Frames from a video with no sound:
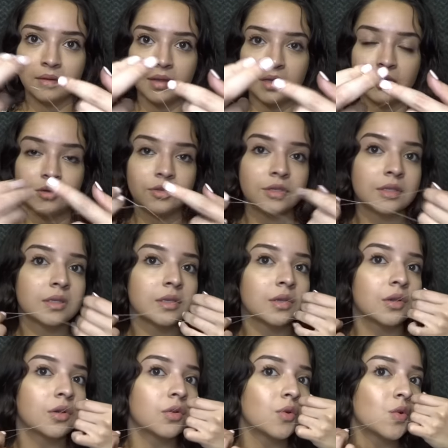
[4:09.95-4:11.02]
and you just
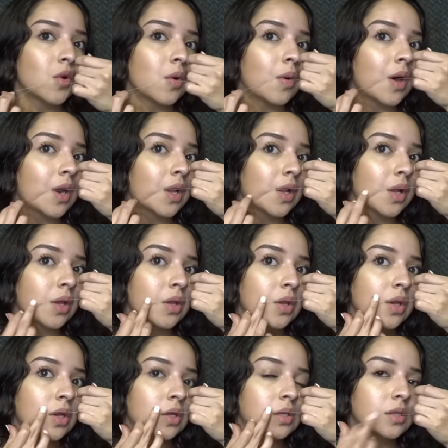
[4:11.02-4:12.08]
go on it like
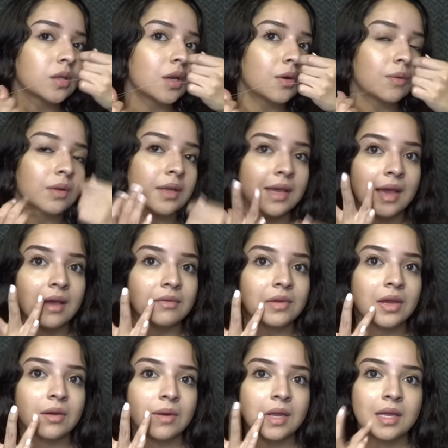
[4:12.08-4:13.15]
this. I don't really have
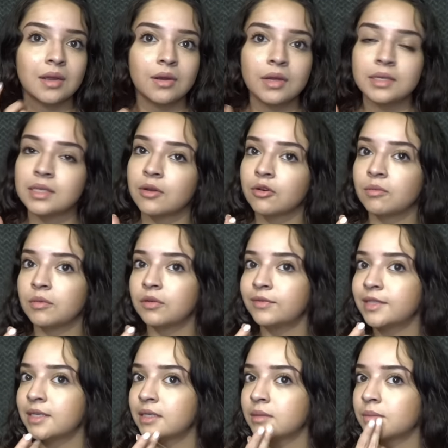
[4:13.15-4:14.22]
hair right here because I
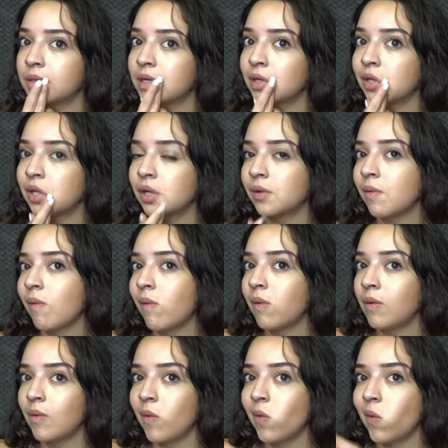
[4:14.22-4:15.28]
removed it, but
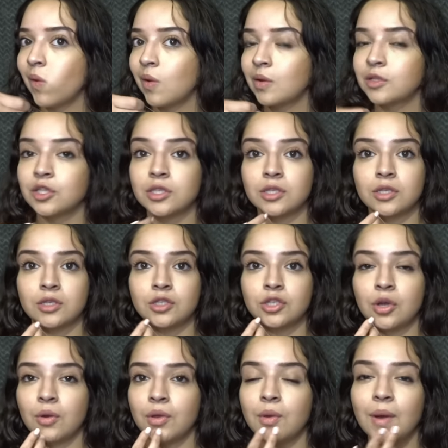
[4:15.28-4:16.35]
just to
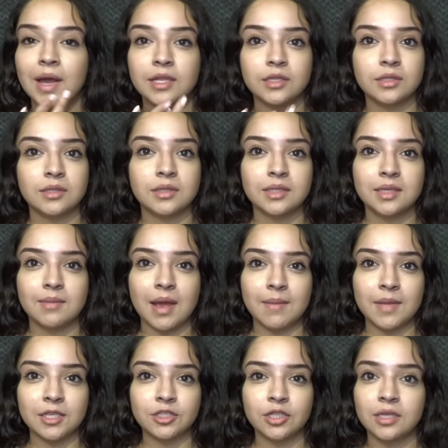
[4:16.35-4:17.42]
show you, I
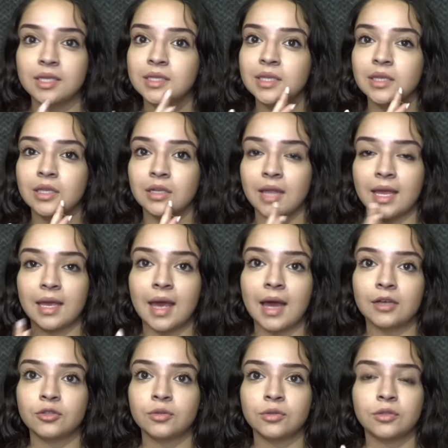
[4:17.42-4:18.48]
mentioned this in the like
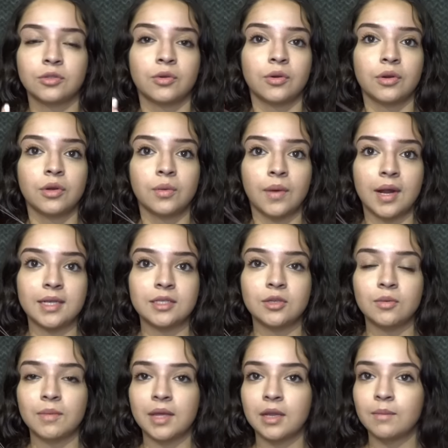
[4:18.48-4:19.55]
actual tutorial where I
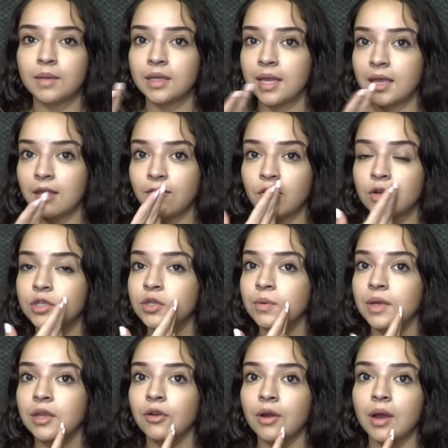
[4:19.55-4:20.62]
zoom in, but like if you're
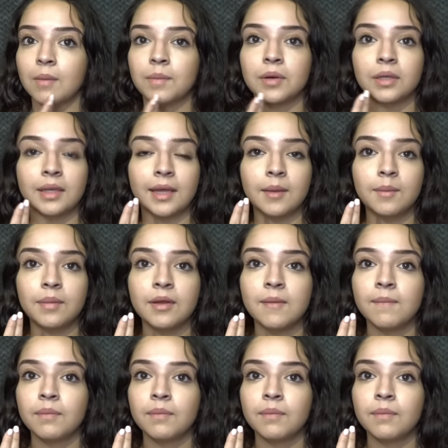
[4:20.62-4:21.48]
doing your upper lip,